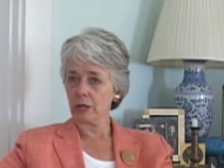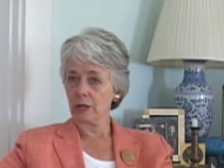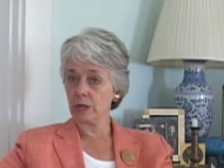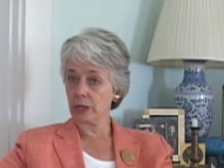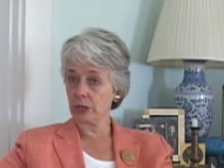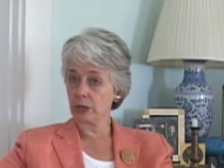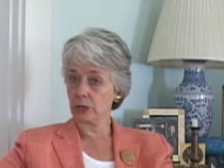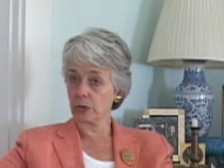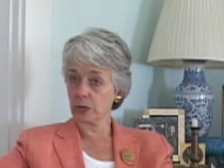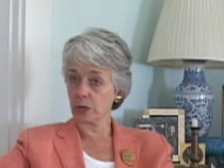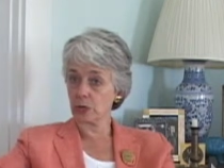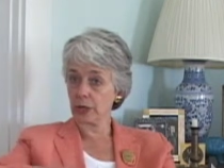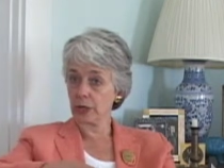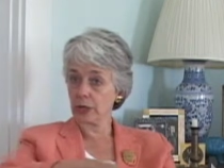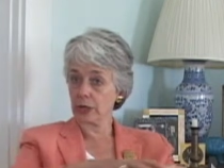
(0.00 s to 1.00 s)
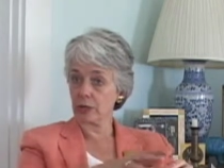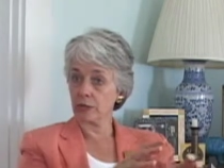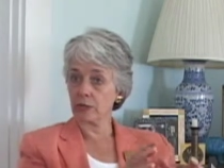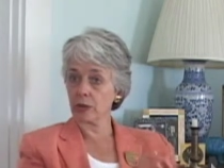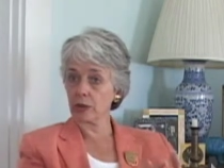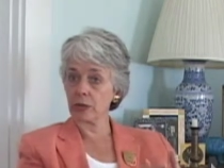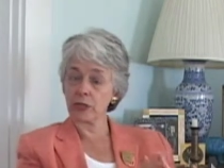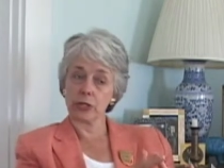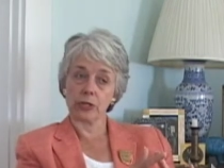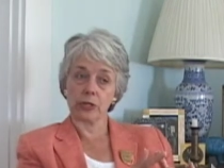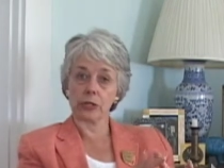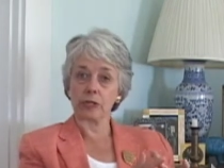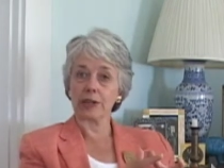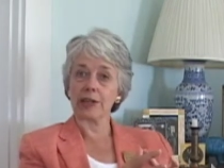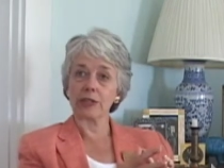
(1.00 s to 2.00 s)
Phyllis George Brown had focused
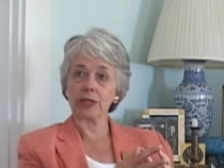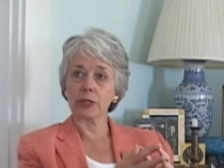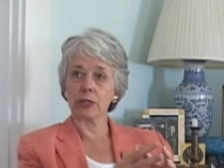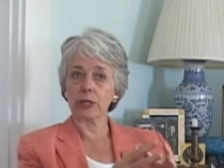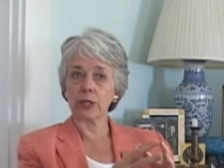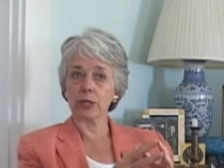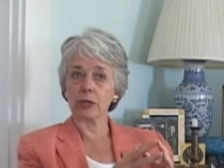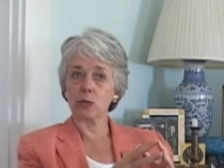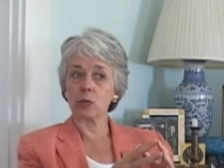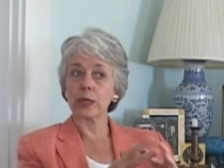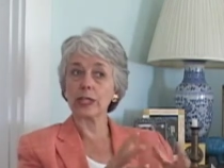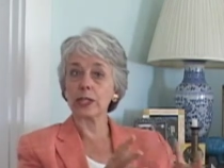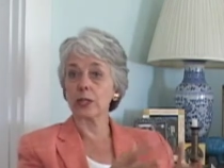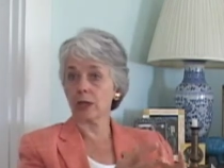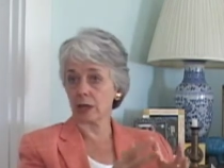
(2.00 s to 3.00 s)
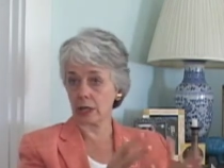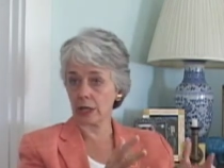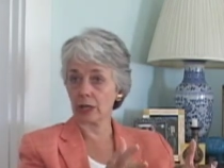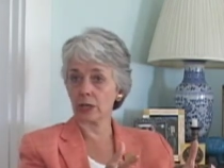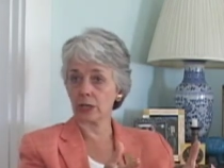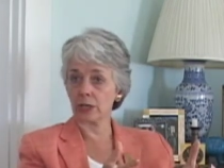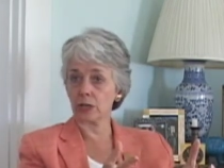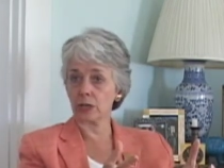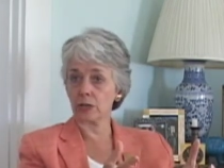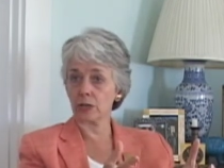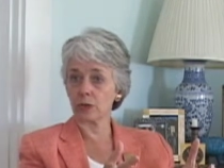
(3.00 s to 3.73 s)
on trying to get retail outlets